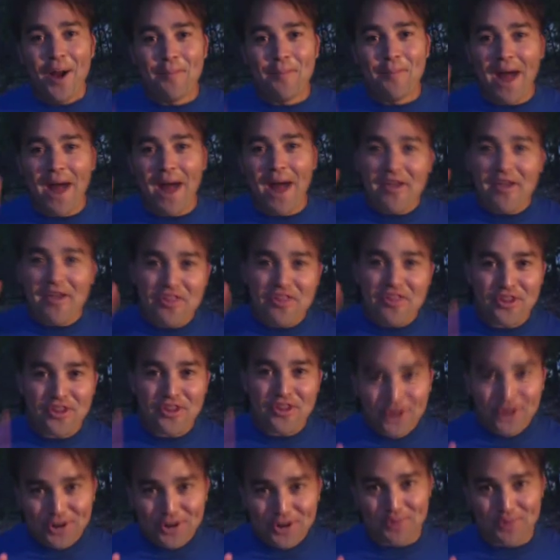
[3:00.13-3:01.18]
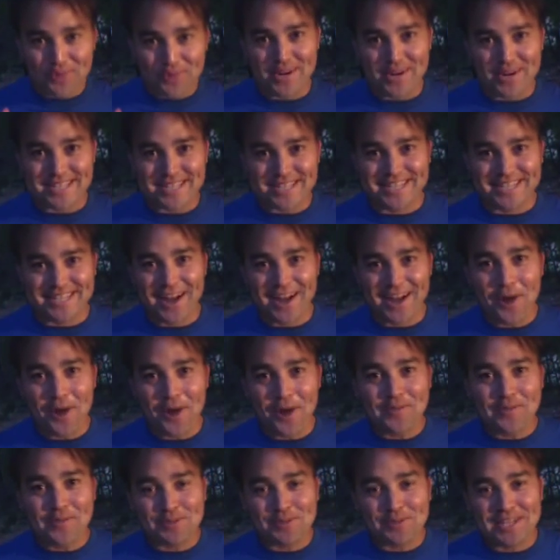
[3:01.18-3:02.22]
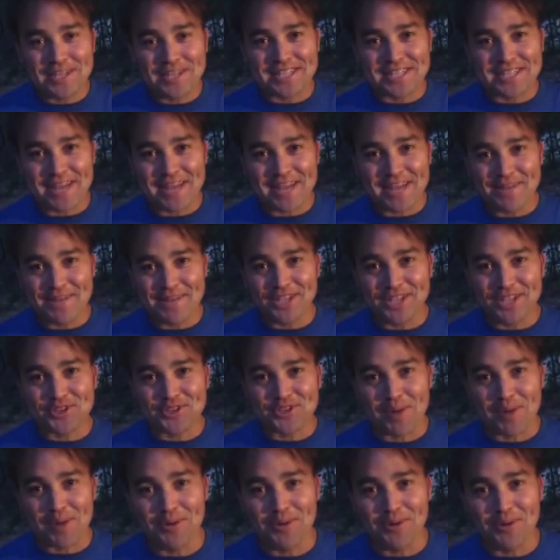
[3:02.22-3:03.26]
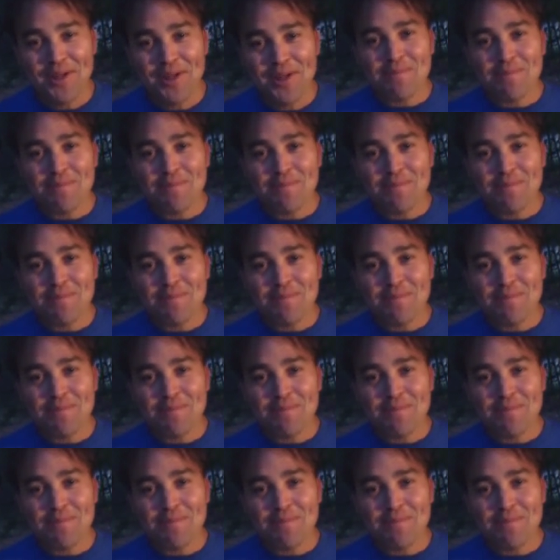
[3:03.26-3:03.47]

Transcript: My third reason, I hope this one doesn't get me in trouble,